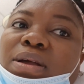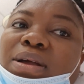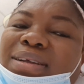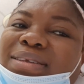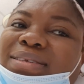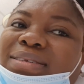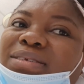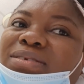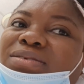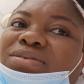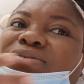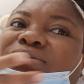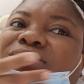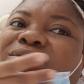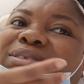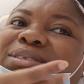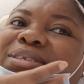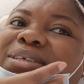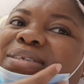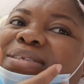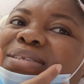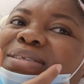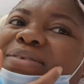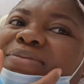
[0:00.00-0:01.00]
As in,
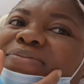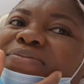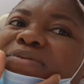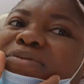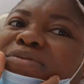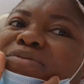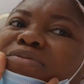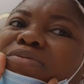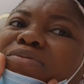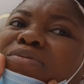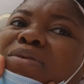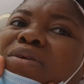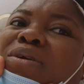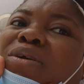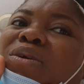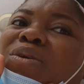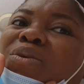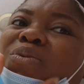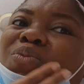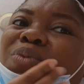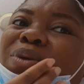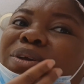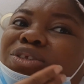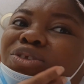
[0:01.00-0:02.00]
just as if, you know,
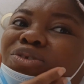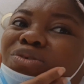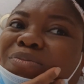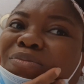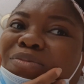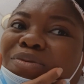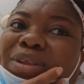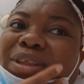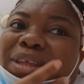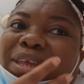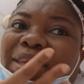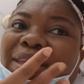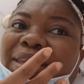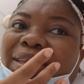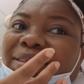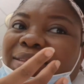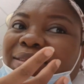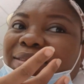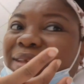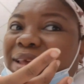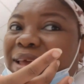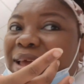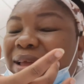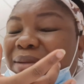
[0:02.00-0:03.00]
when somebody
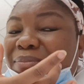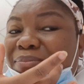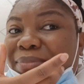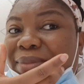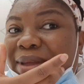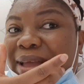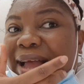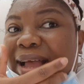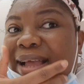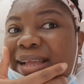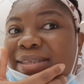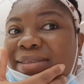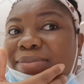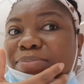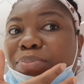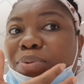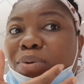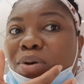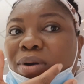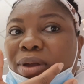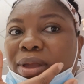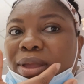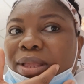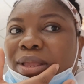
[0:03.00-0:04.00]
has
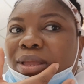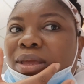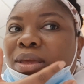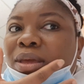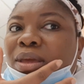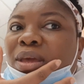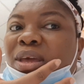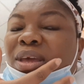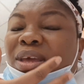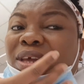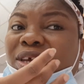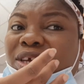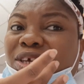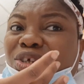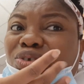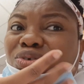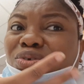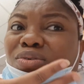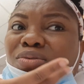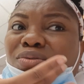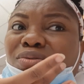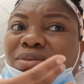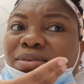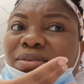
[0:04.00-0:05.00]
boil, it
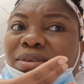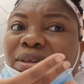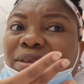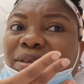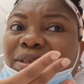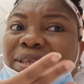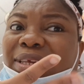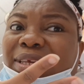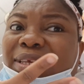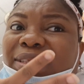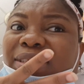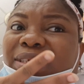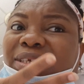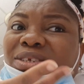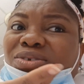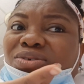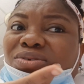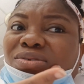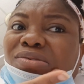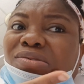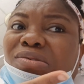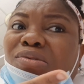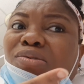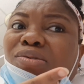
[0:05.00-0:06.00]
just looks, the thing
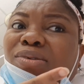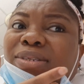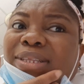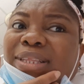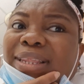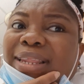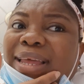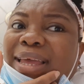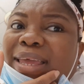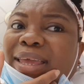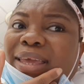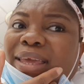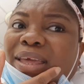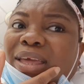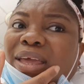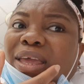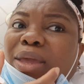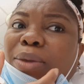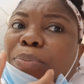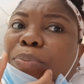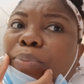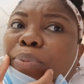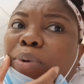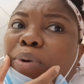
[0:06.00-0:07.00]
just looks like
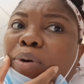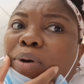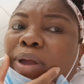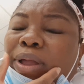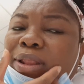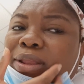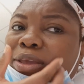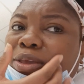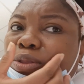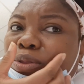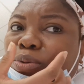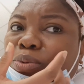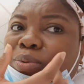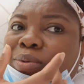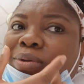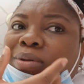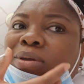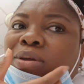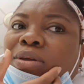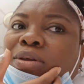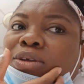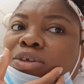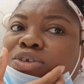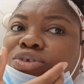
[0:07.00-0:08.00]
a boil, you know,
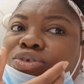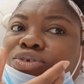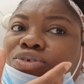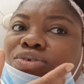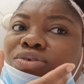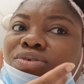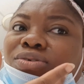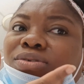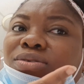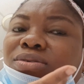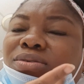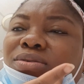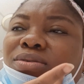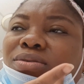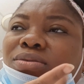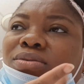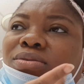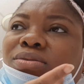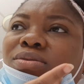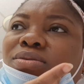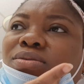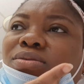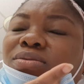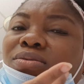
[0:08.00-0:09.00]

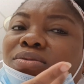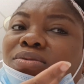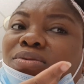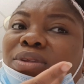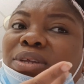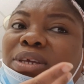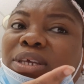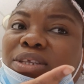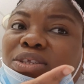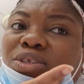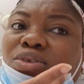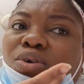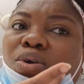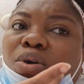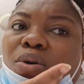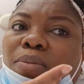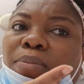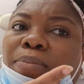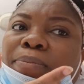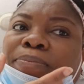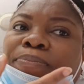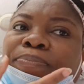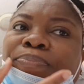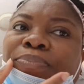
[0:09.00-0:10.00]
just on his
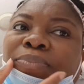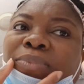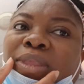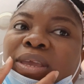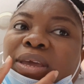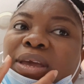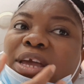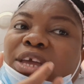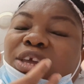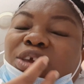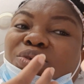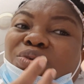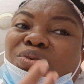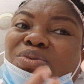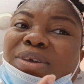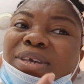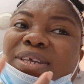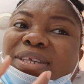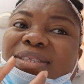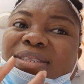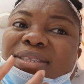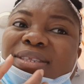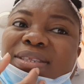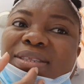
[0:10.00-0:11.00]
gum. And you know
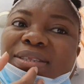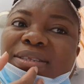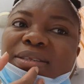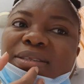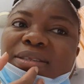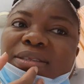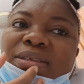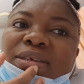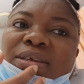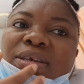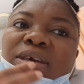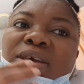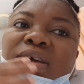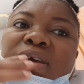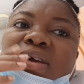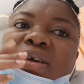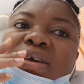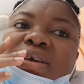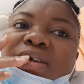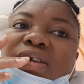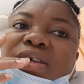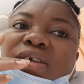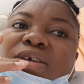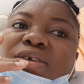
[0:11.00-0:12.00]
he's teething.
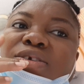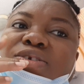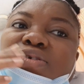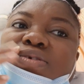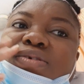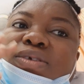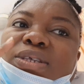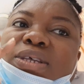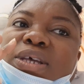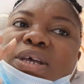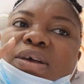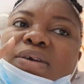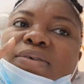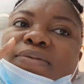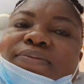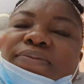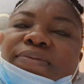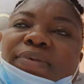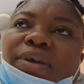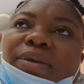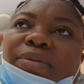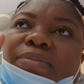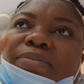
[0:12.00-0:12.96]
He just have